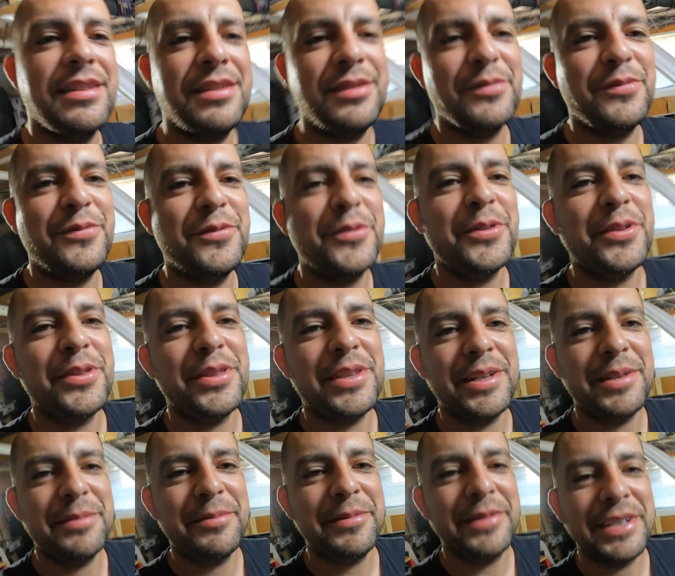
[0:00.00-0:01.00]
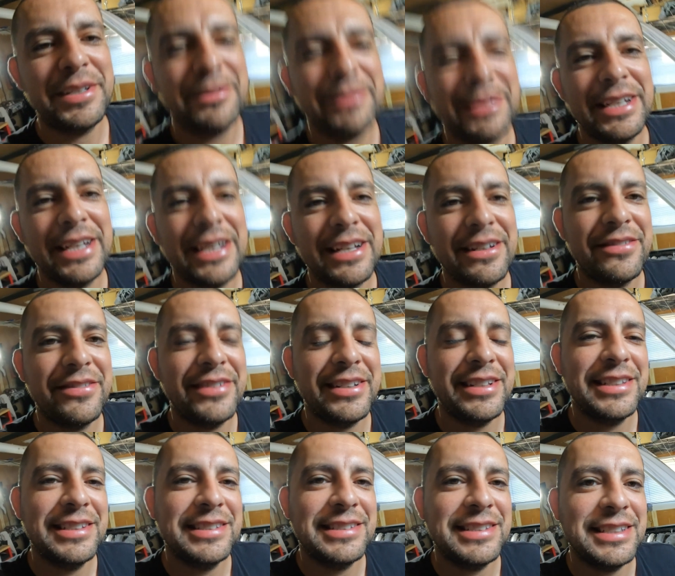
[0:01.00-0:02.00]
the 4th upgrade we got,
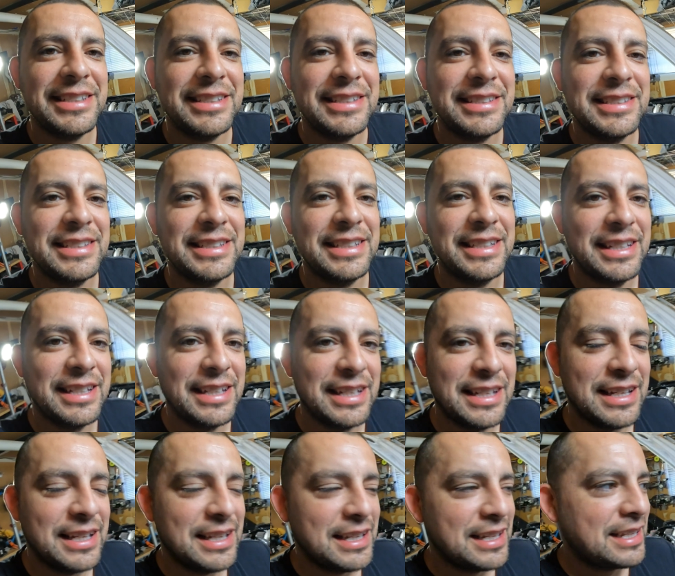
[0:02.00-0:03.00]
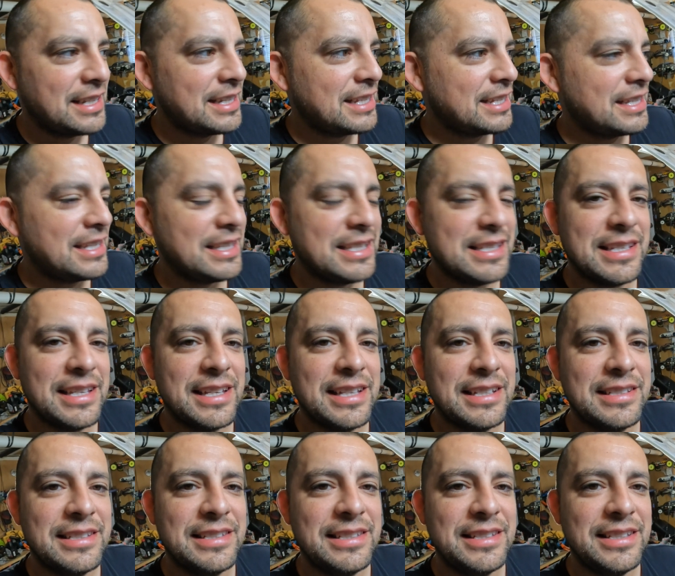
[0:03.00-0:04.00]
fellas, is
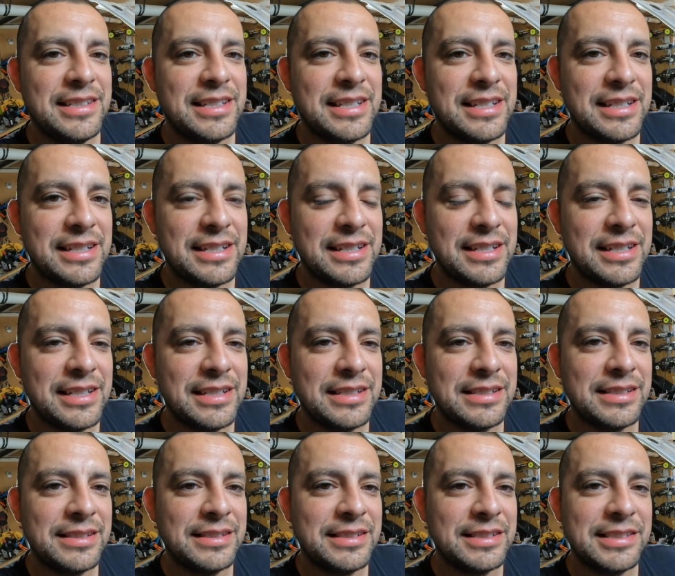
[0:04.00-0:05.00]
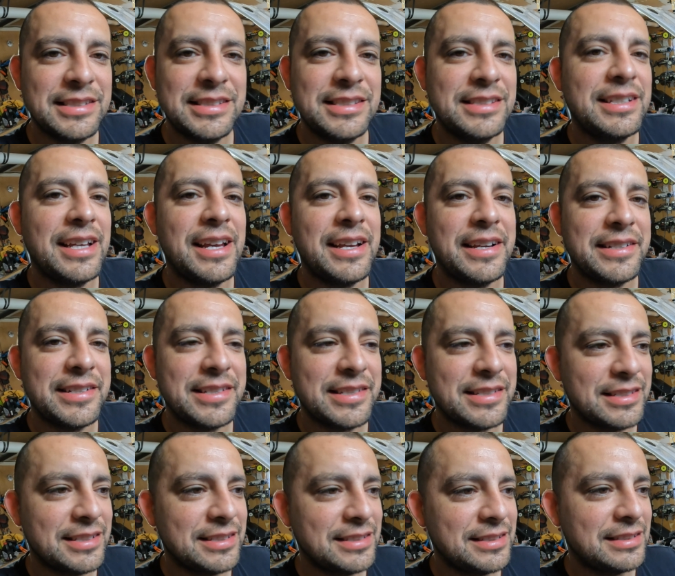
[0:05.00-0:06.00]
actually it's the
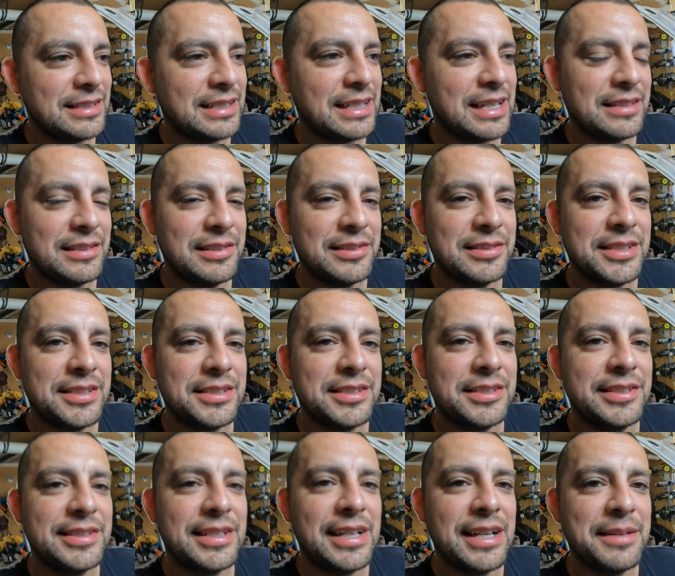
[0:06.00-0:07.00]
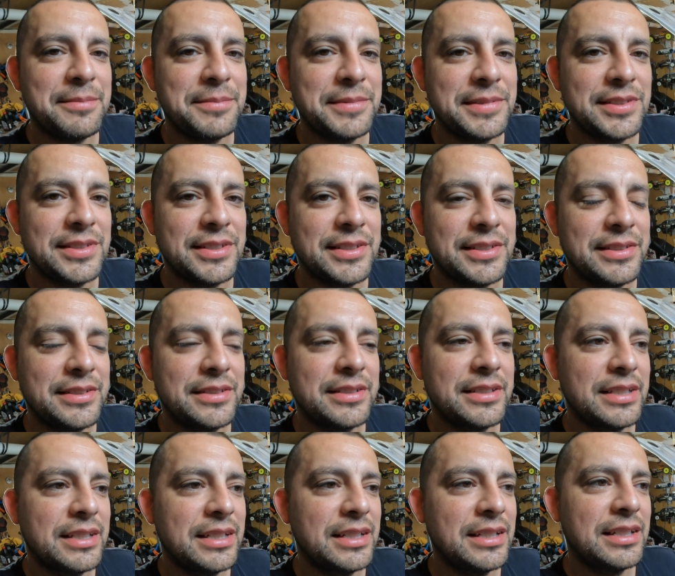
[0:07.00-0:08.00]
tires. I got those at the shop. So
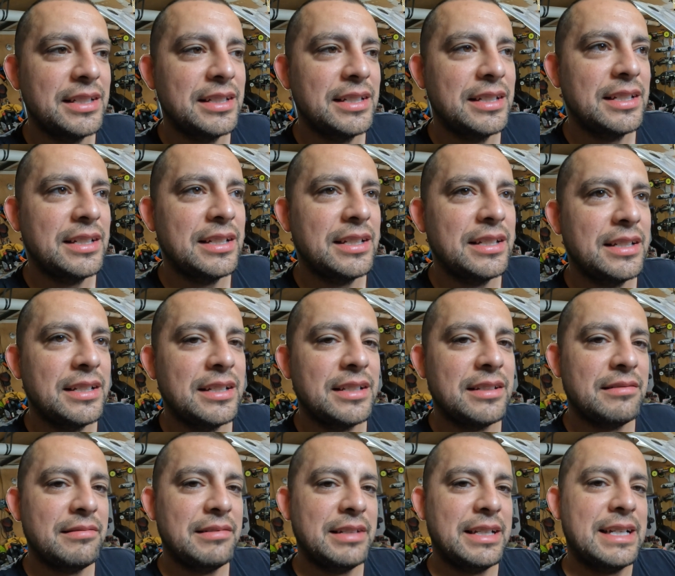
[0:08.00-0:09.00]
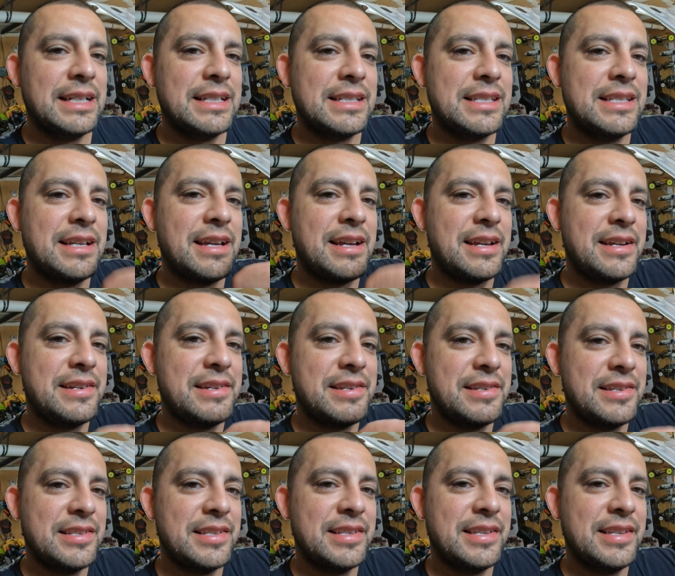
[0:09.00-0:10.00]
we got
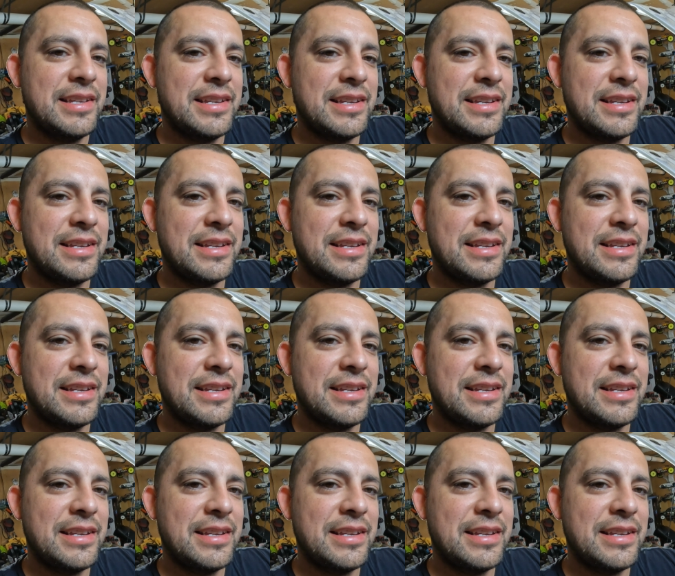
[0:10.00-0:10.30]
tires,